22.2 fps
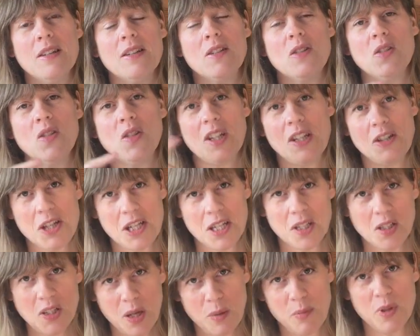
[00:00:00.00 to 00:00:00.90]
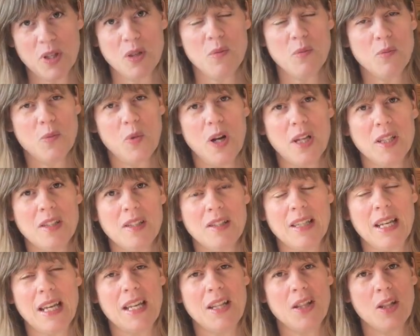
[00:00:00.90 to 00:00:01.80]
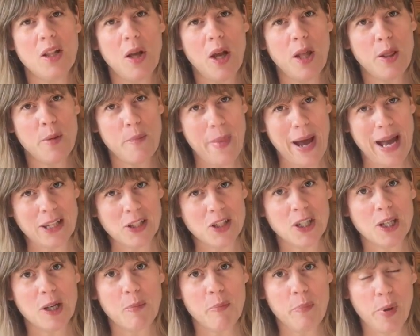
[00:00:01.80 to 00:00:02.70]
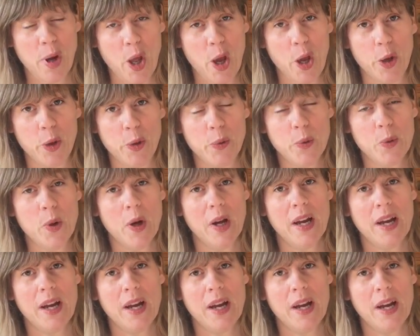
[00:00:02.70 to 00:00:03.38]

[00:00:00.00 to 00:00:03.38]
stitching some of them ones in like the matching blue